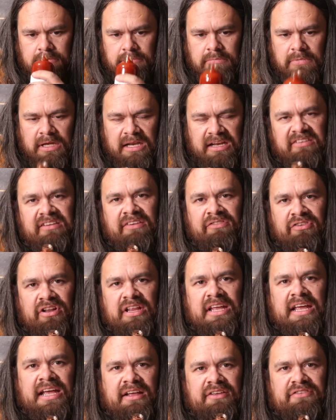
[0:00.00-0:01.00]
and it
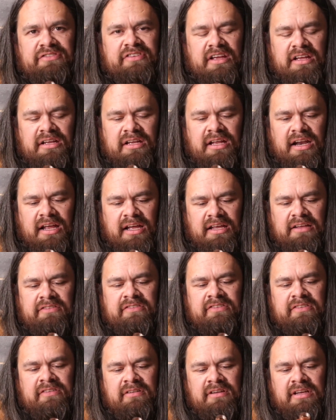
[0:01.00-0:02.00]
definitely has a
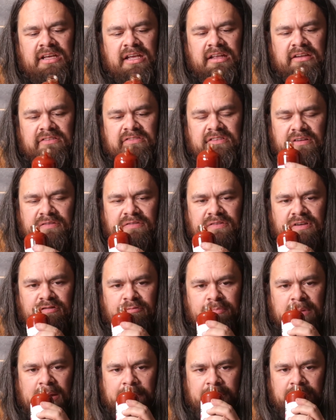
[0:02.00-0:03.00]
nice hint of
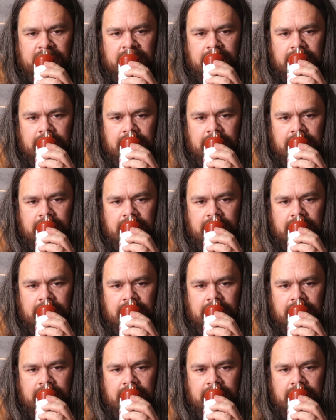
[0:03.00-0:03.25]
pepper.